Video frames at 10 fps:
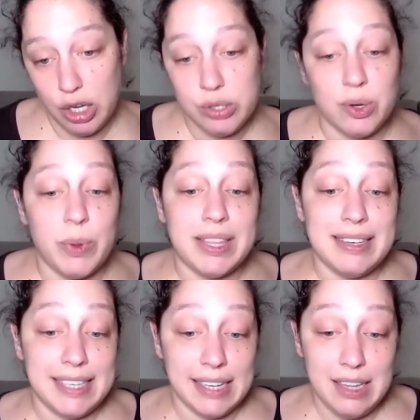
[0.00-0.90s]
So with a
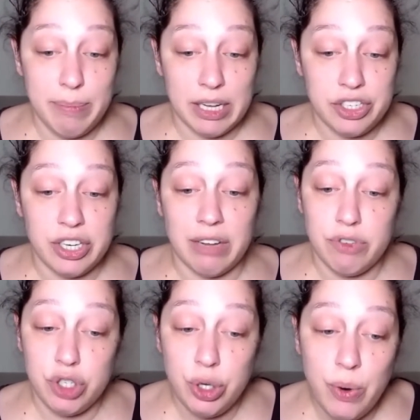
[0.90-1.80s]
daily budget
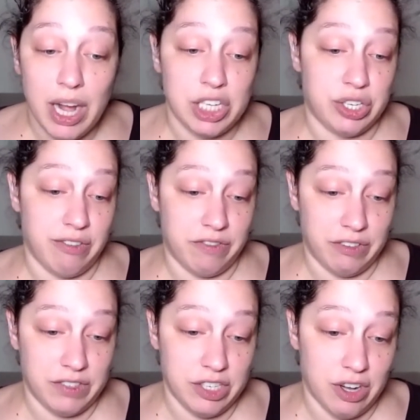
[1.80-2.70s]
of two hundred
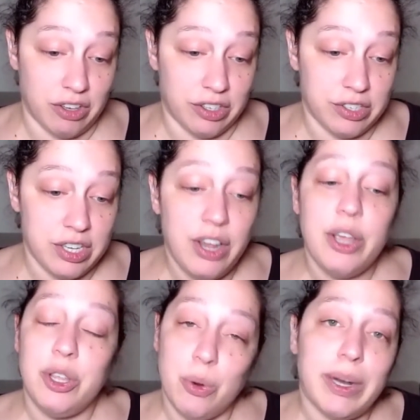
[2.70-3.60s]
fifty dollars,
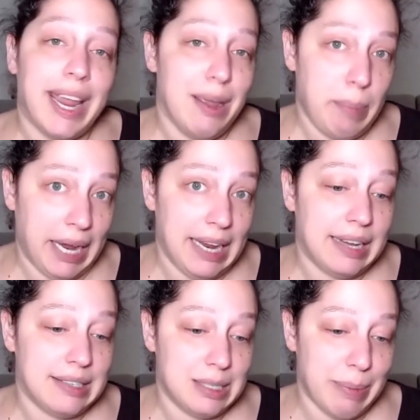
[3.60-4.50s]
your campaign
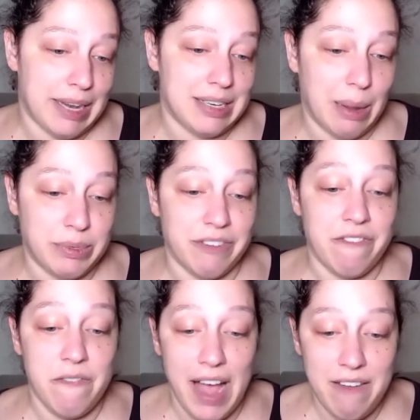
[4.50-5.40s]
can spend up to
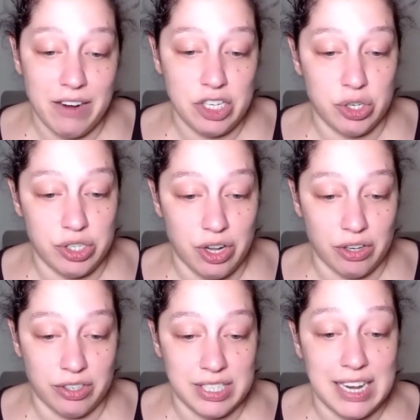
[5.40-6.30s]
five hundred
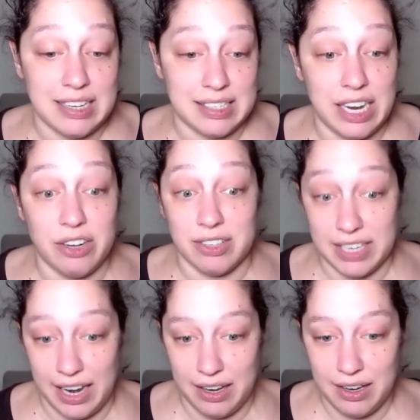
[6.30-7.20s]
dollars in a single
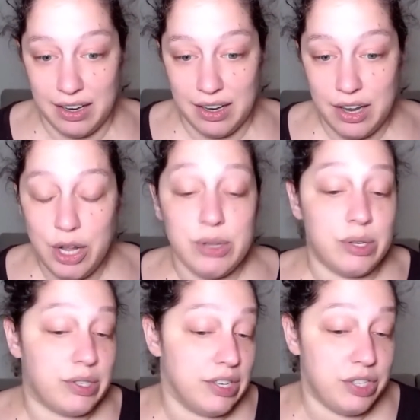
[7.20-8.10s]
day.
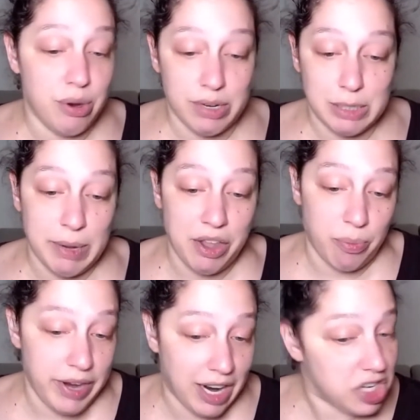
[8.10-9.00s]
So since yours spent
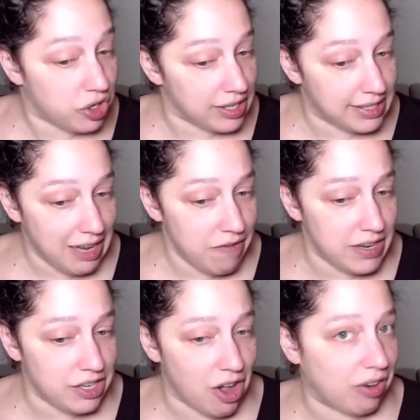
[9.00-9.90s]
three hundred
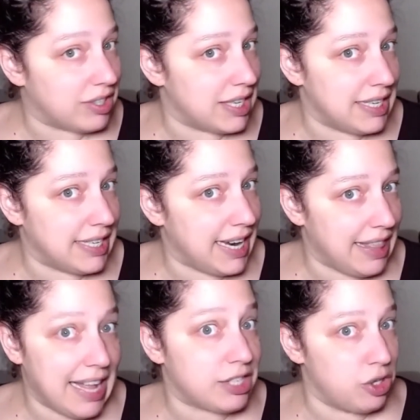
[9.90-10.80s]
seventy dollars in a day,
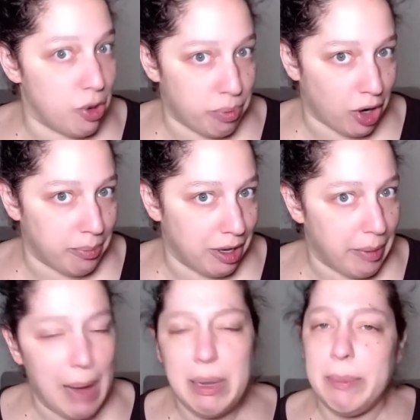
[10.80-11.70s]
that's no
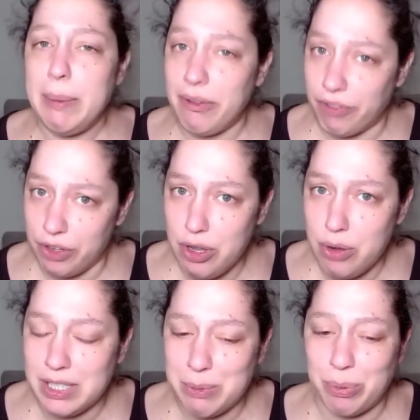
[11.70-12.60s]
problem. I mean, maybe for you
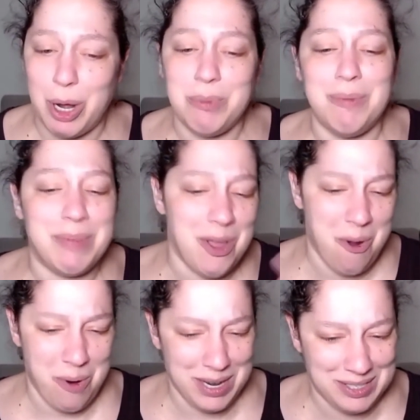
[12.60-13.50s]
it's a problem, but
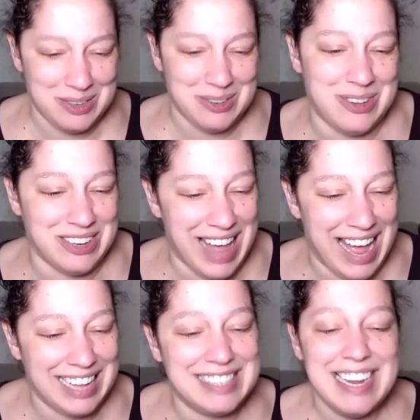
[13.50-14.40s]
according to Google
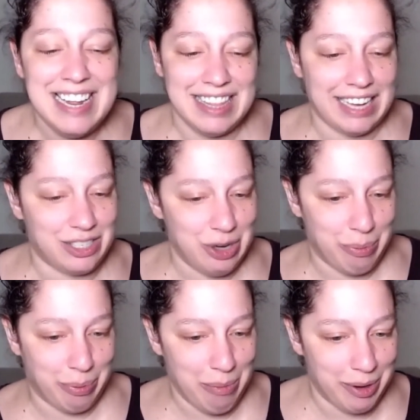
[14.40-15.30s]
Ads, that's no
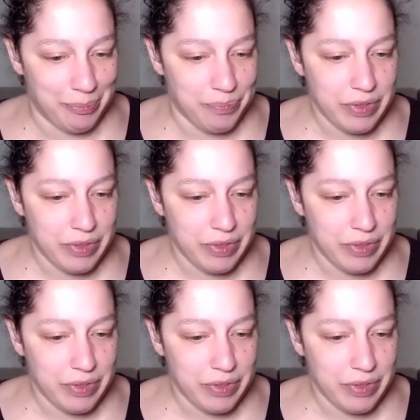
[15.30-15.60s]
problem.